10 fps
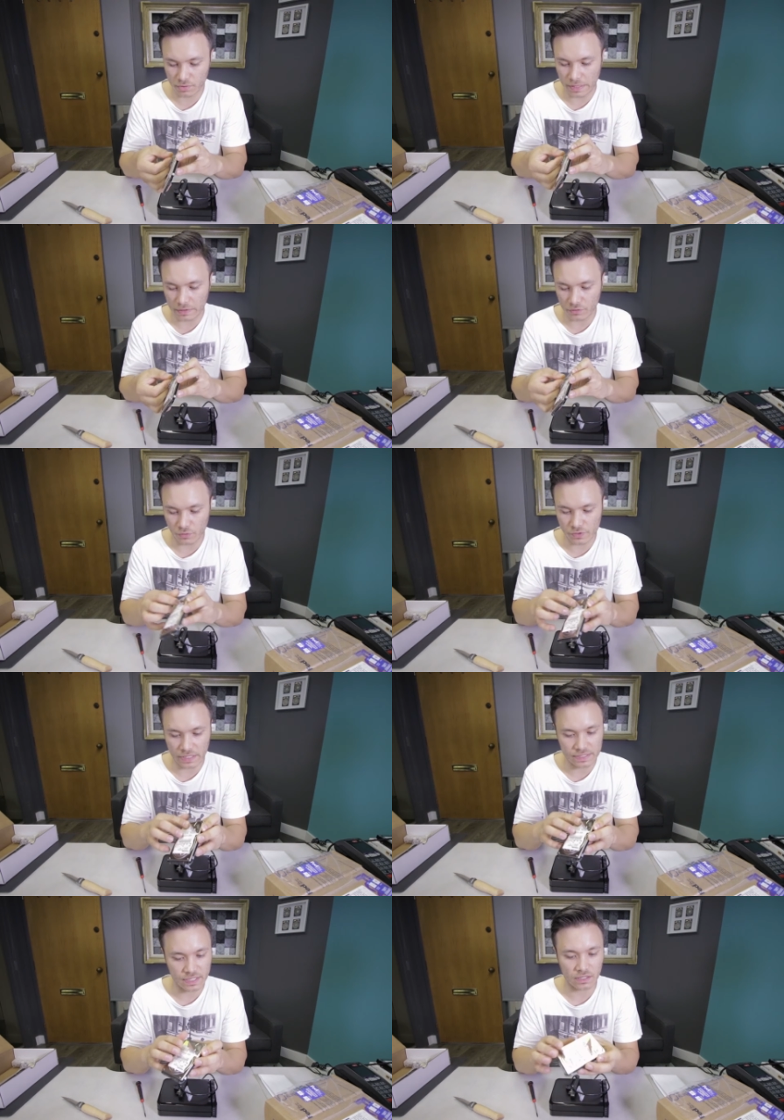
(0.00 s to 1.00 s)
get those
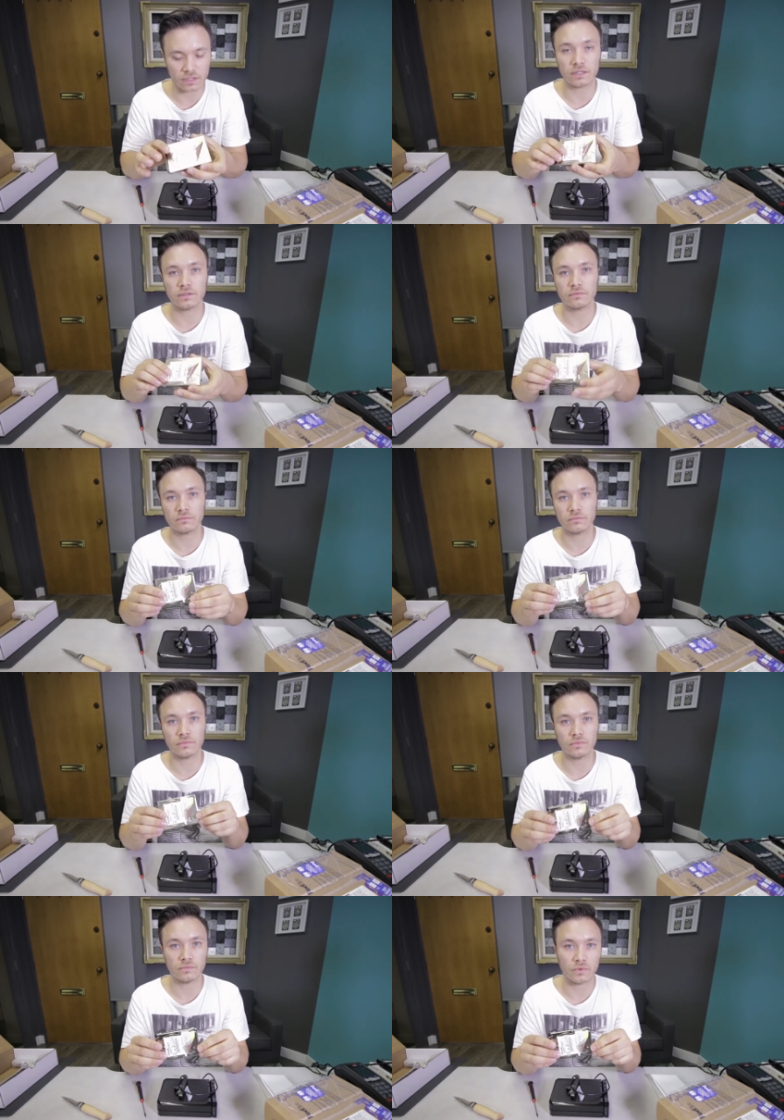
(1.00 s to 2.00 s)
heads out of there
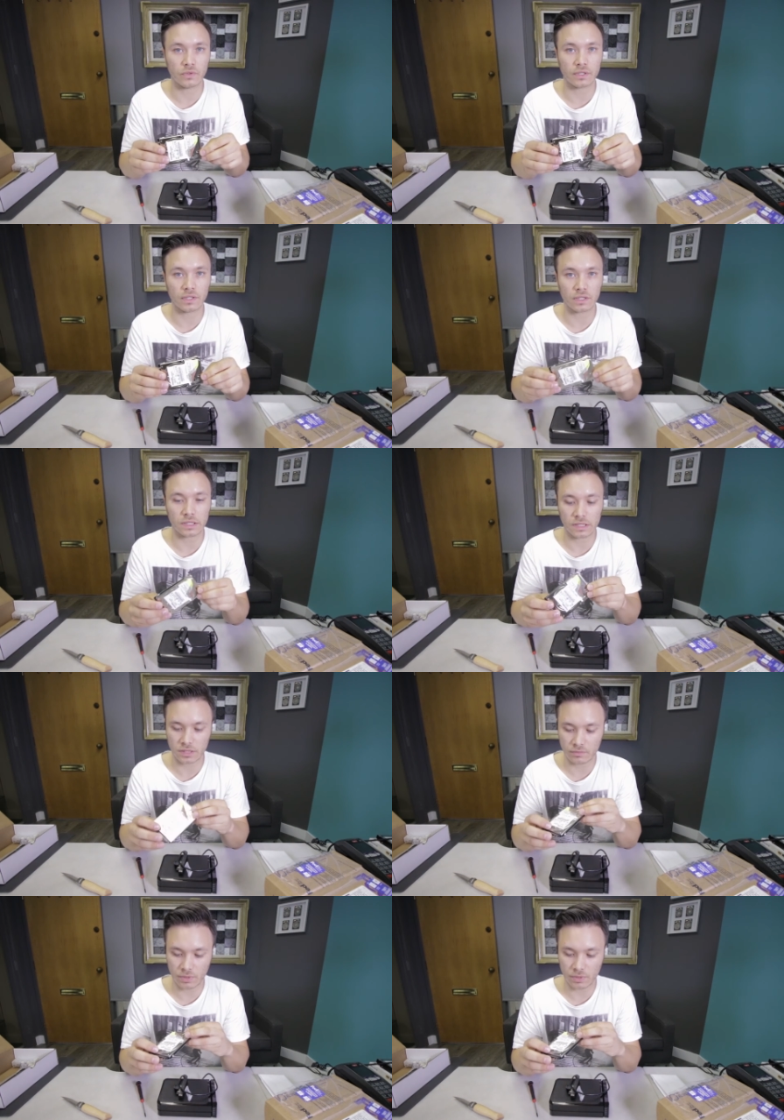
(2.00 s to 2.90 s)
look at their condition,